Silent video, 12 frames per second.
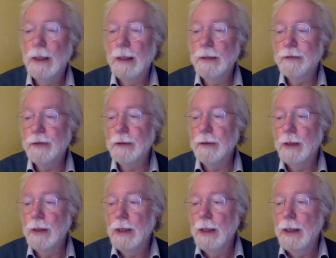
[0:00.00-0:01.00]
And so
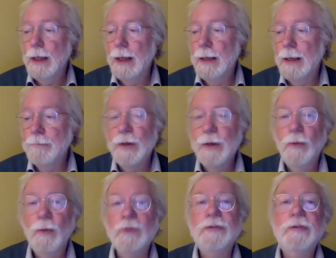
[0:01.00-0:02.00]

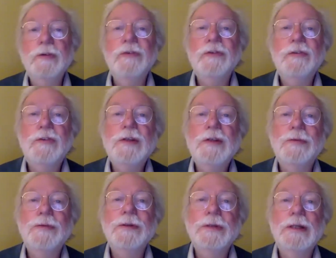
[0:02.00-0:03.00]
what's the
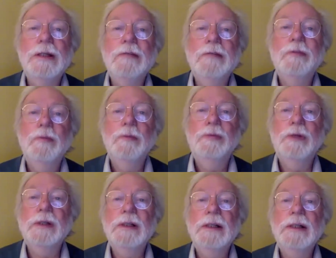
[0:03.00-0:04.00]
secret of
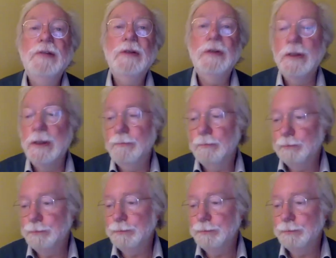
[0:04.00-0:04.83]
productivity?